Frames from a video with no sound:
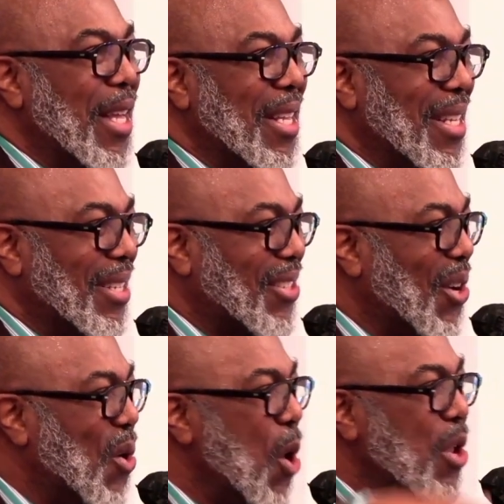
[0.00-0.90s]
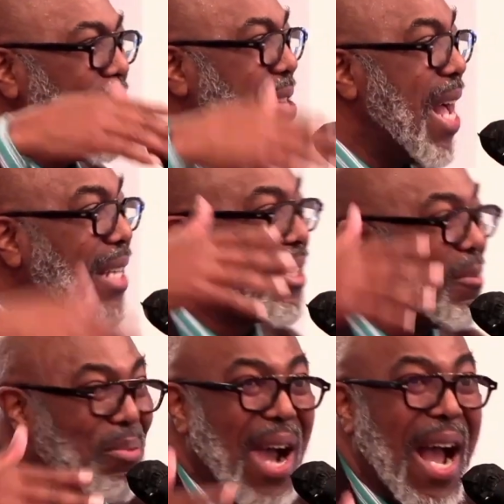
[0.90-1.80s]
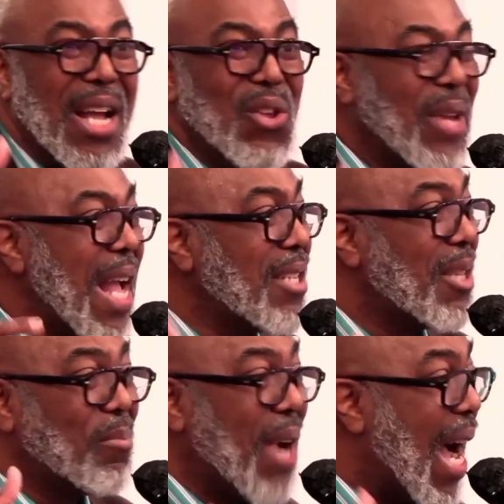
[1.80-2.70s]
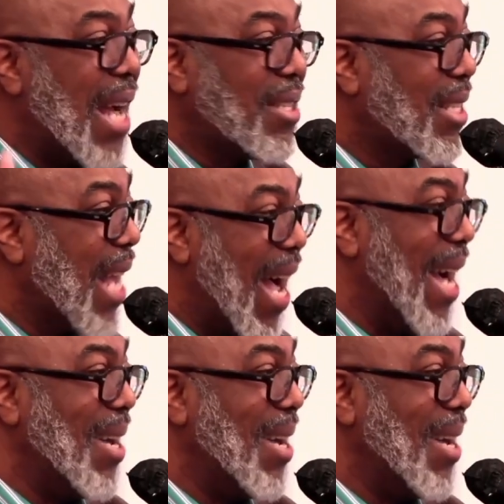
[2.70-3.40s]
so it's not a surprise. You can't surprise God.